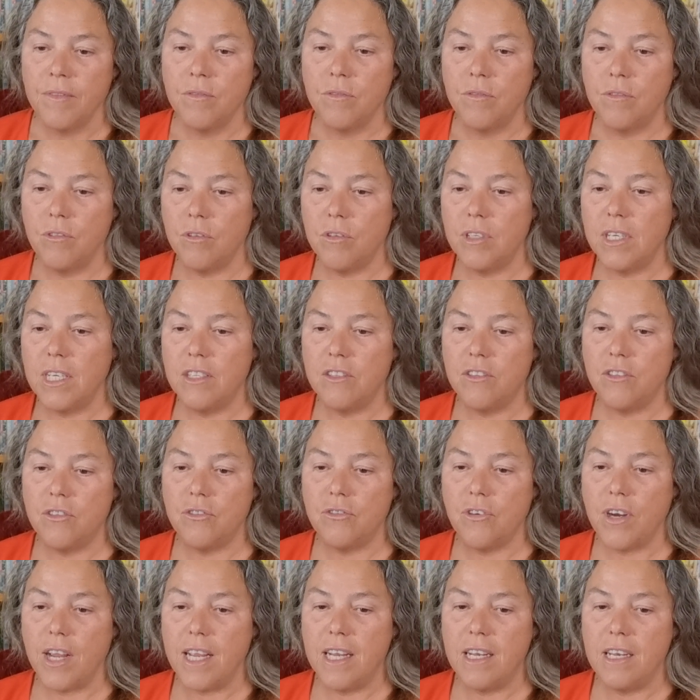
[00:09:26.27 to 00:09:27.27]
Dunn is
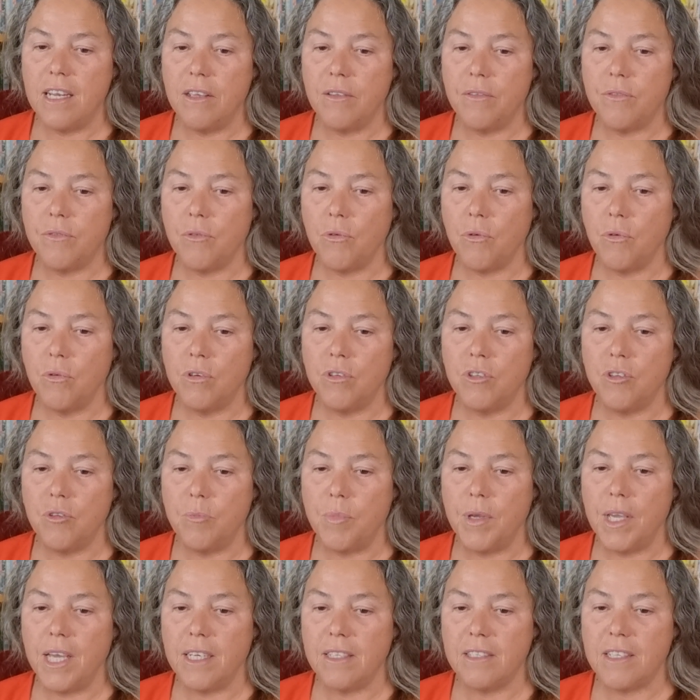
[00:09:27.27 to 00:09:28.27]
training Thorn to
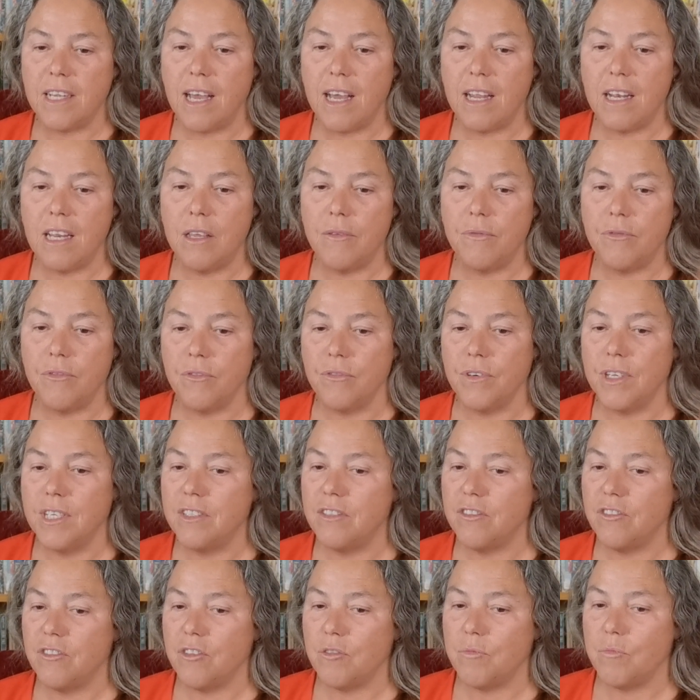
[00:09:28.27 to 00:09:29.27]
be Hatani for
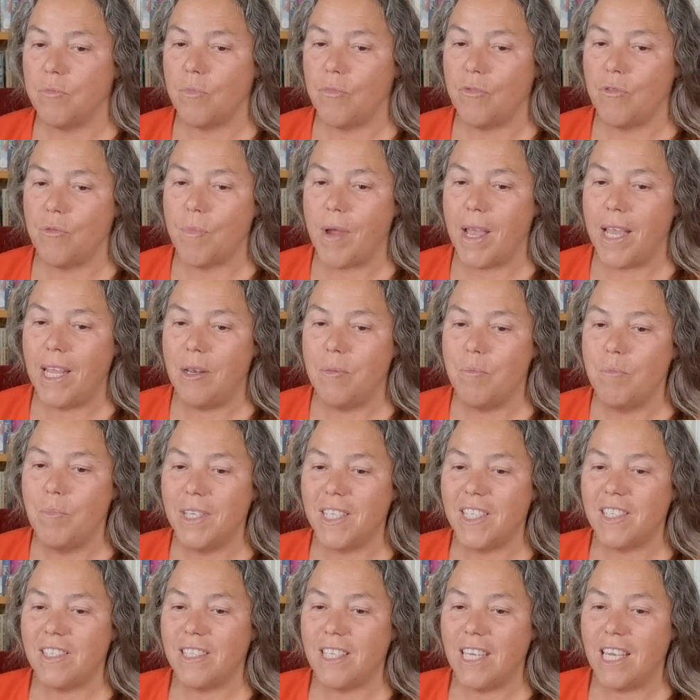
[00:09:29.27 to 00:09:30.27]
reasons that remain
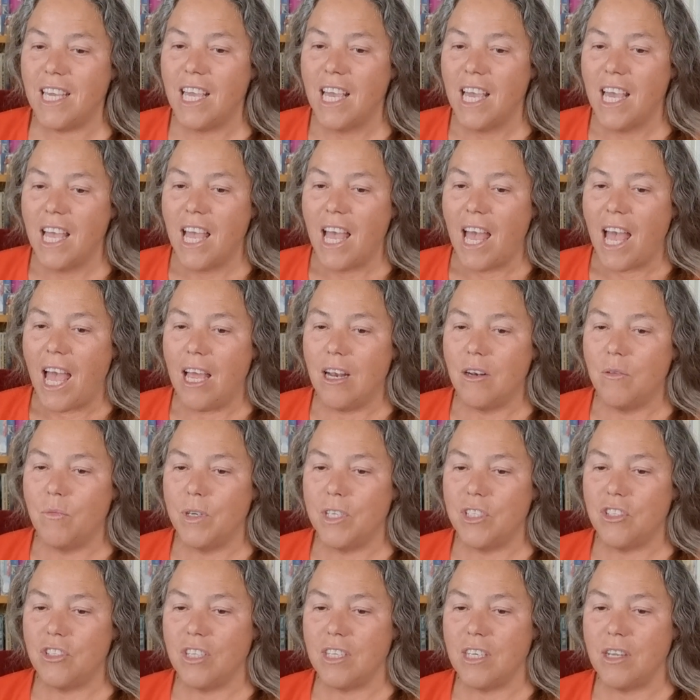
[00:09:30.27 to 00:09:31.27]
misty and
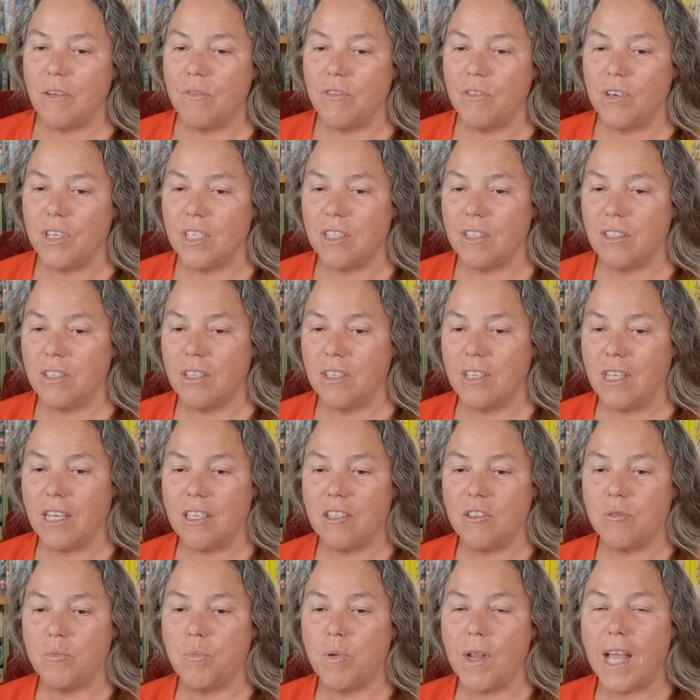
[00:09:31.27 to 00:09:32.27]
which are never
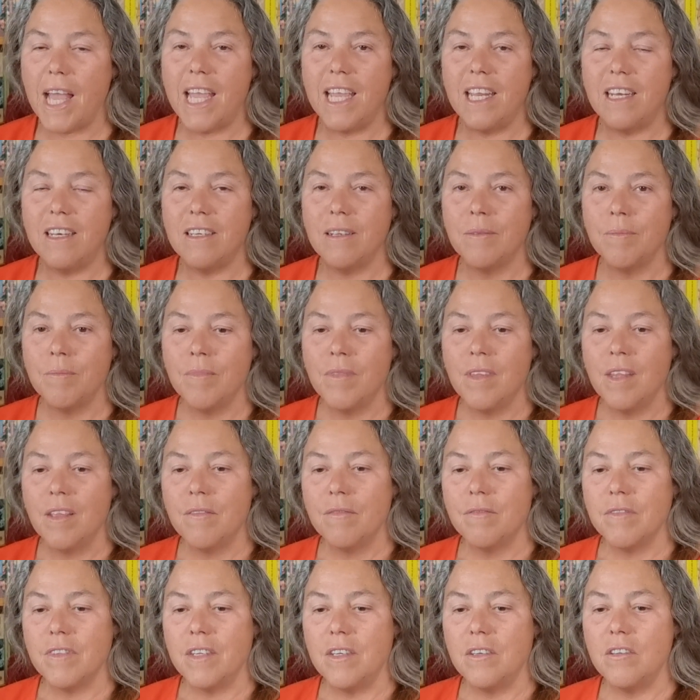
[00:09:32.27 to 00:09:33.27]
explained.
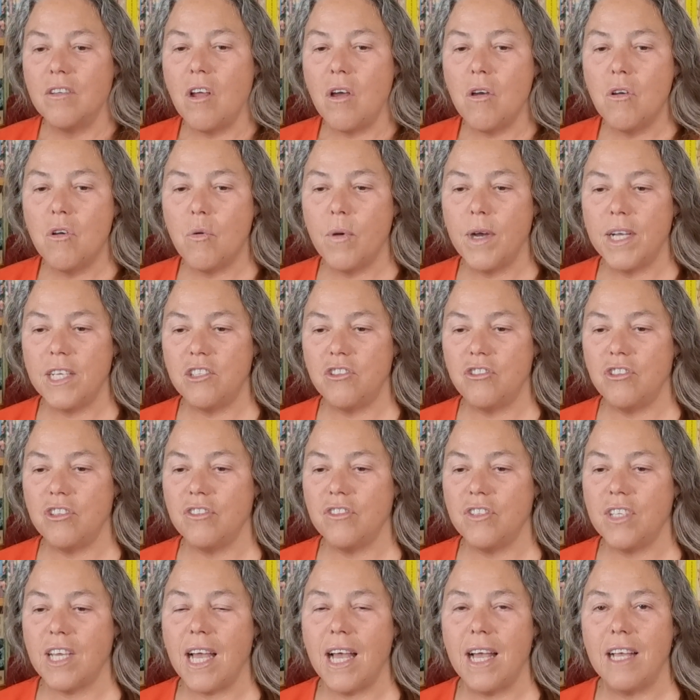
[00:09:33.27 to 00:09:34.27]
No
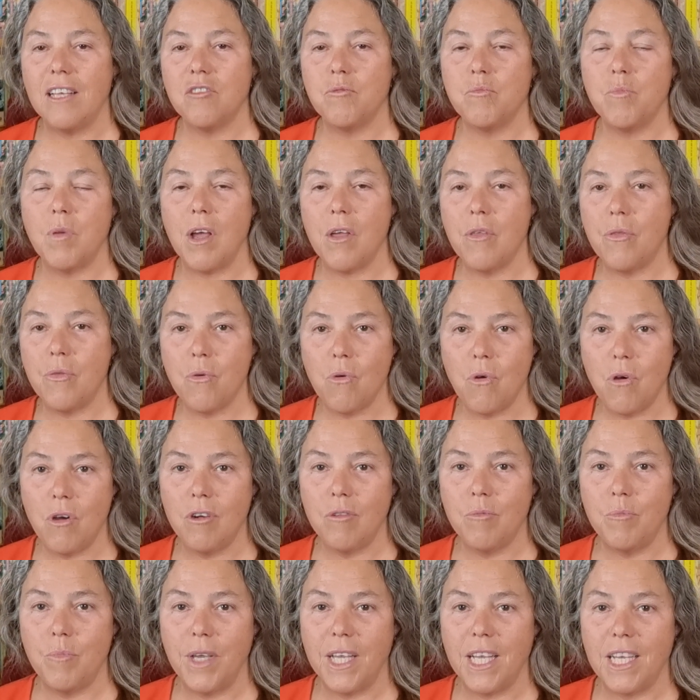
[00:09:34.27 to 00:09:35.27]
questions are asked by
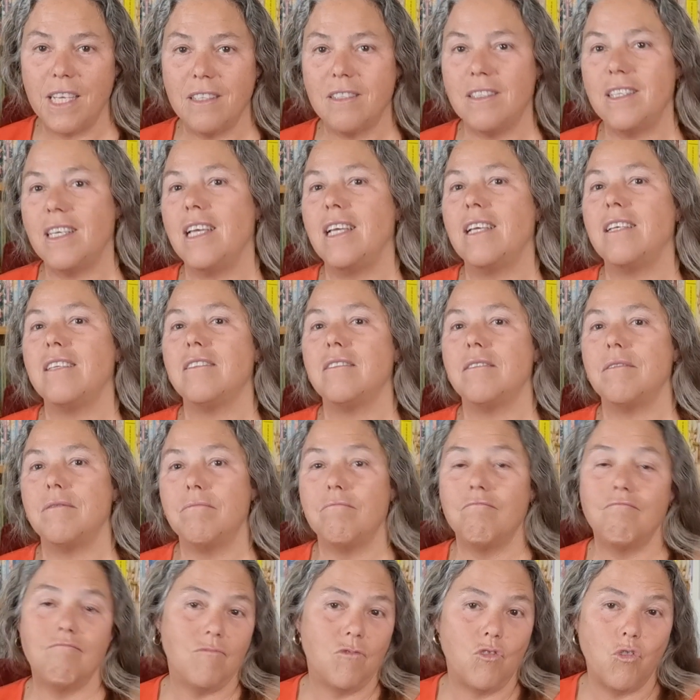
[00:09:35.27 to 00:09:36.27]
Thorn because he is
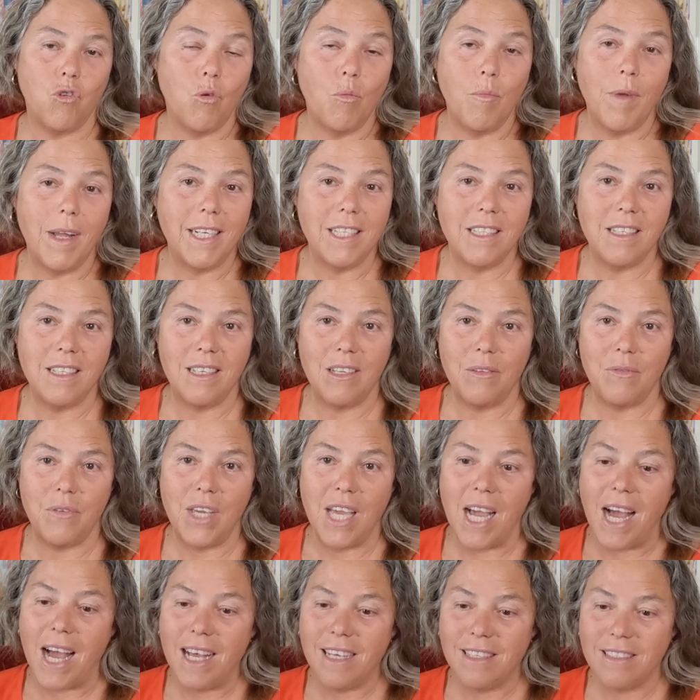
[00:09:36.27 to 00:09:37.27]
tormented if
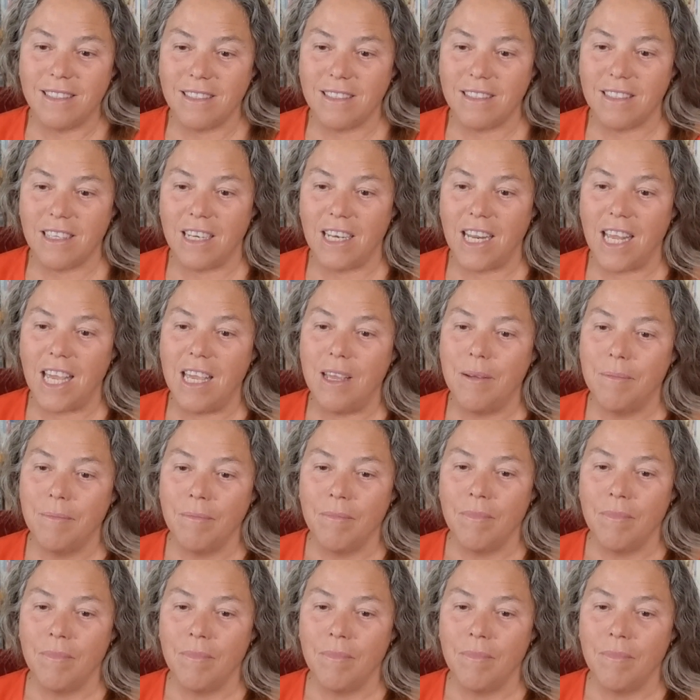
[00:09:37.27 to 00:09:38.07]
he asks any.